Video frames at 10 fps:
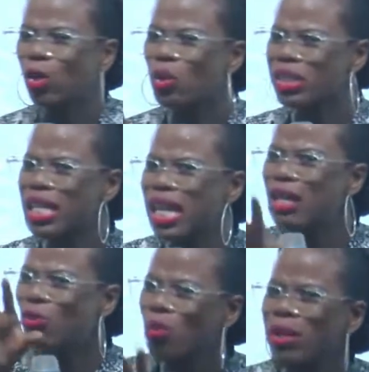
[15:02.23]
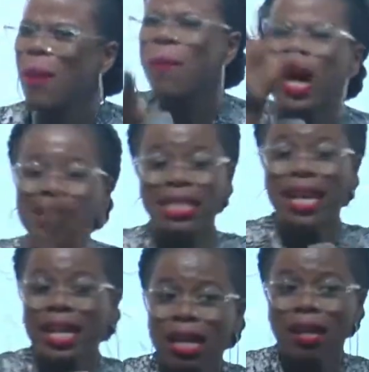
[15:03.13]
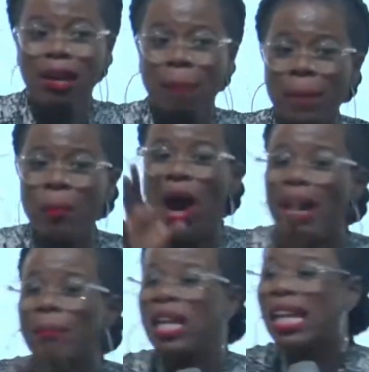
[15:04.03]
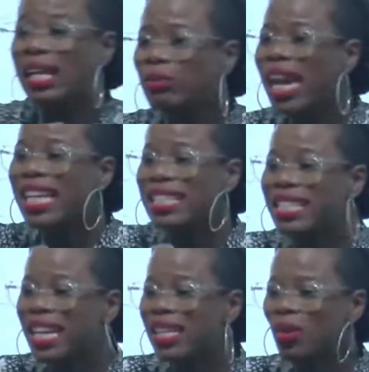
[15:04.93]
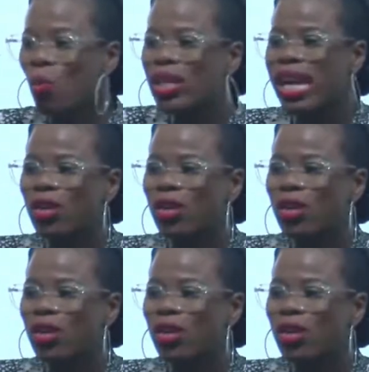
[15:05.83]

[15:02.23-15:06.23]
could see, that people are seeing, people are being healed. They are seeing what they are